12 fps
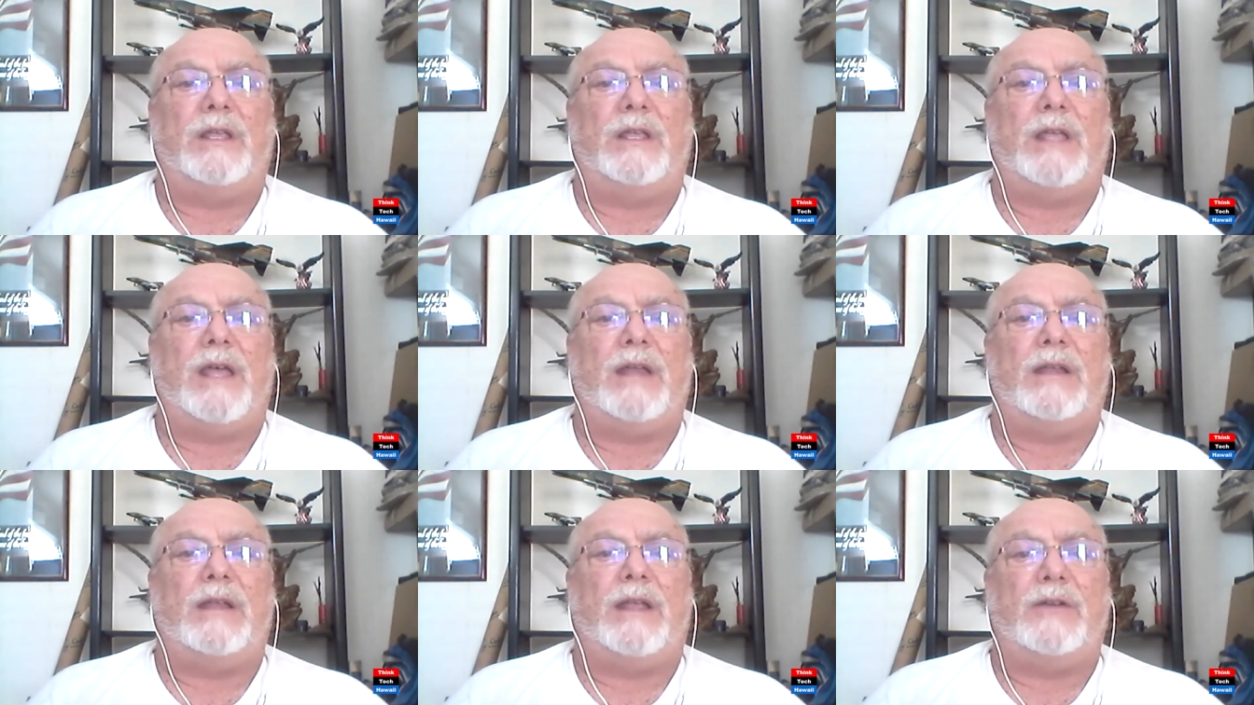at
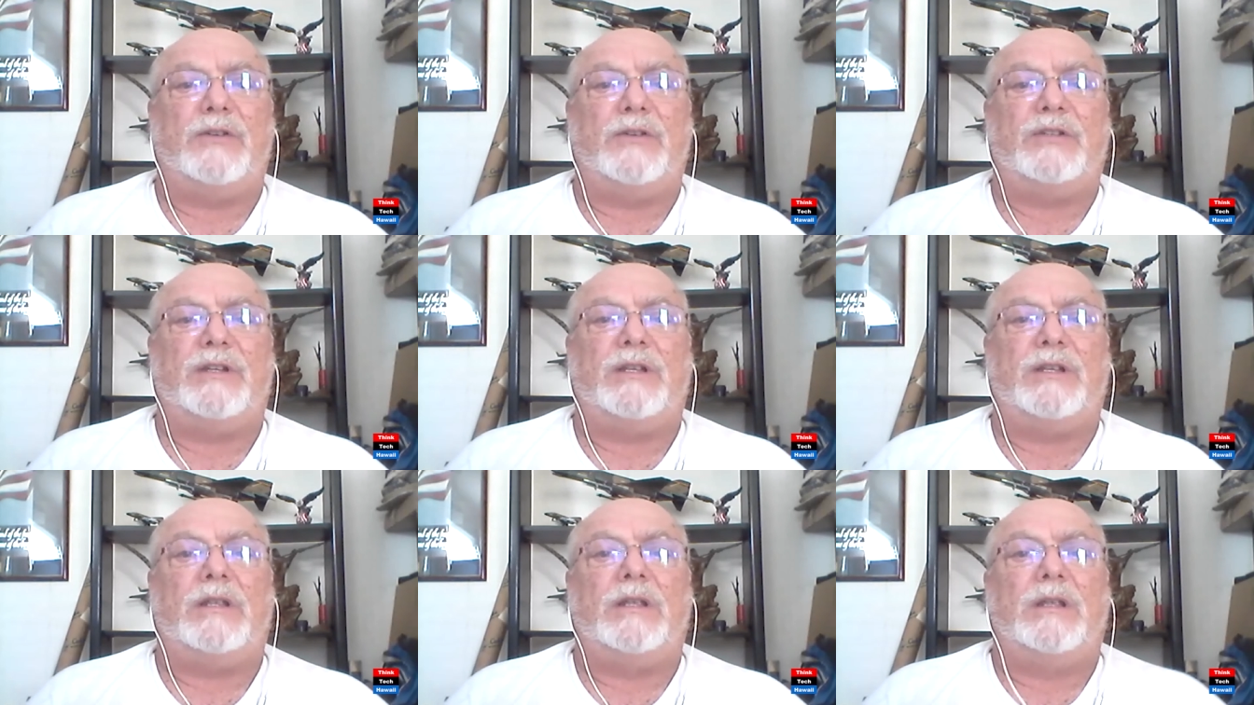energy
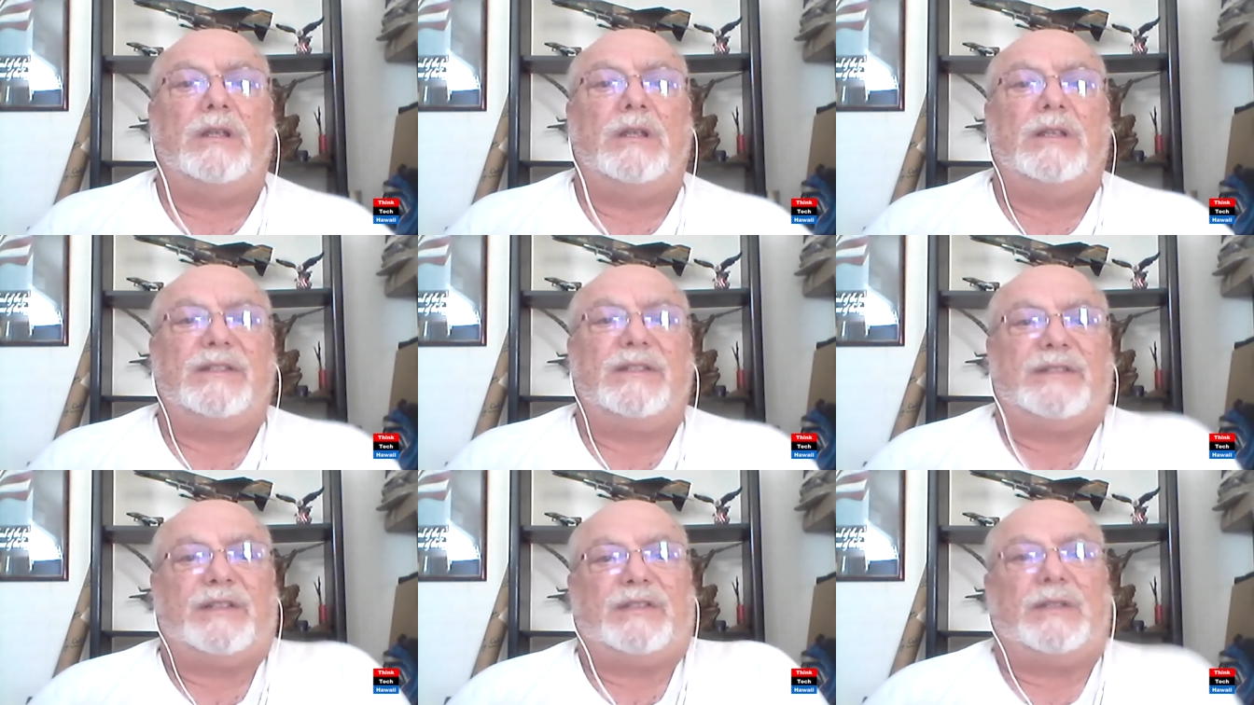
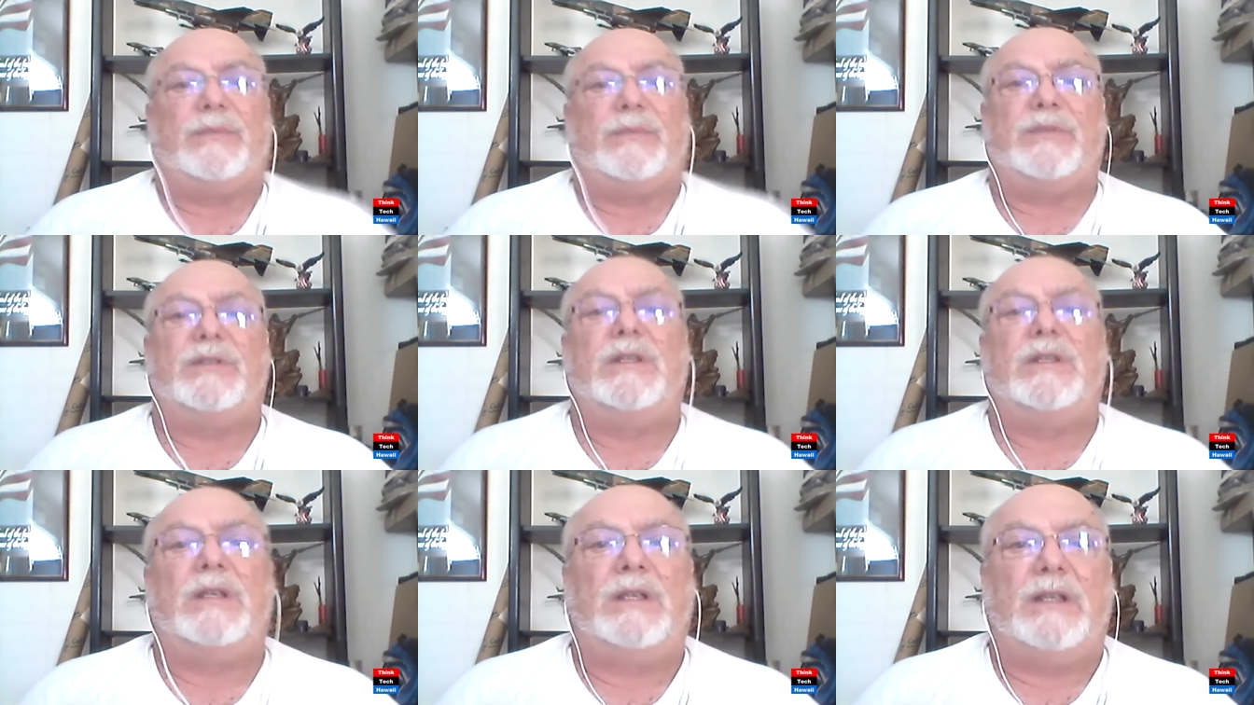systems
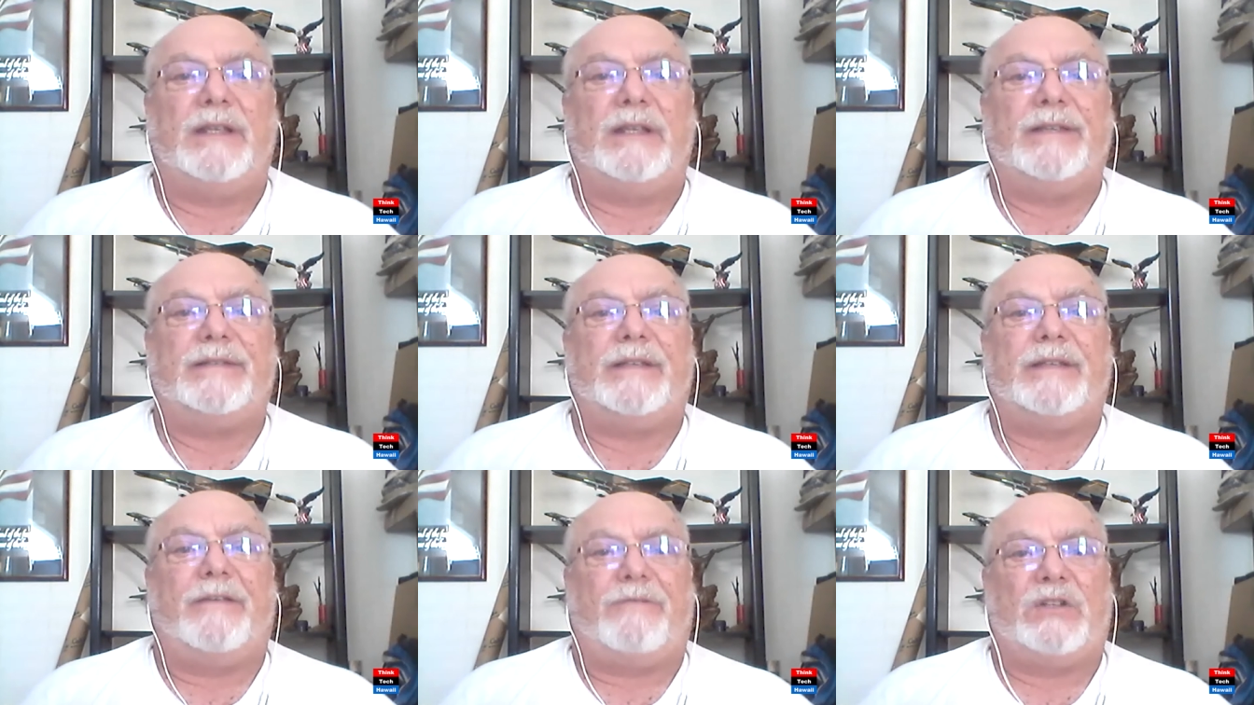is
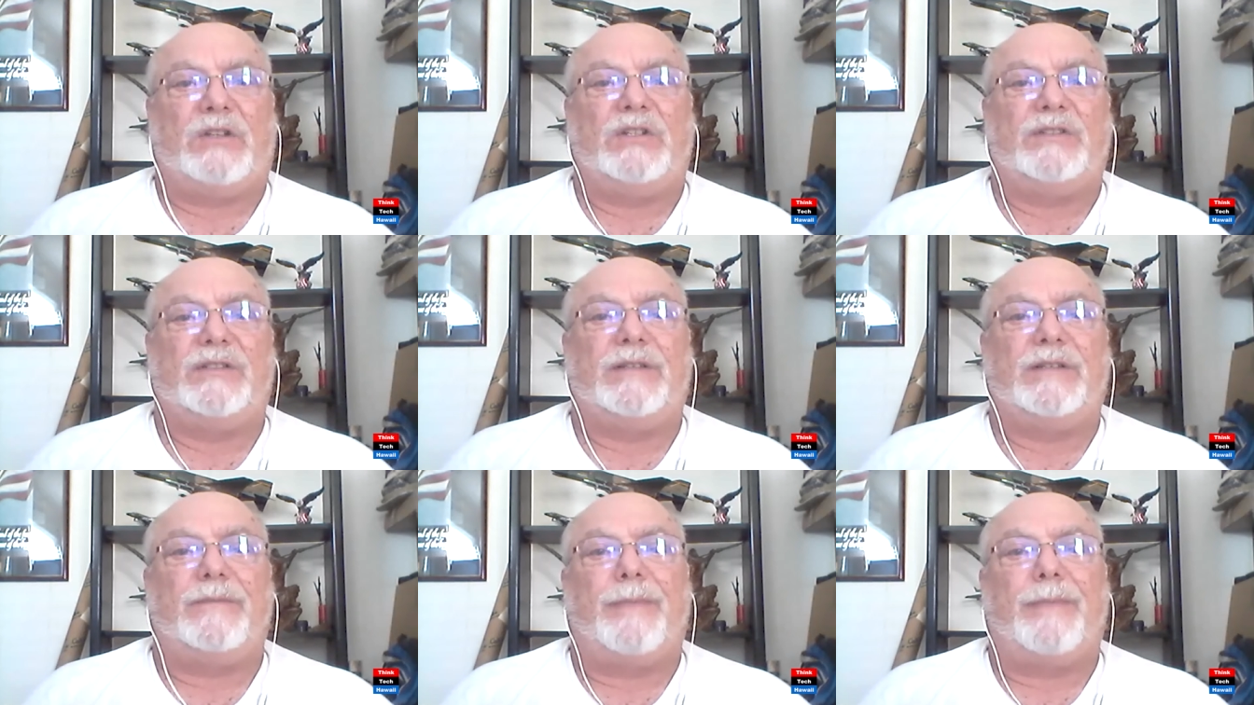efficiency.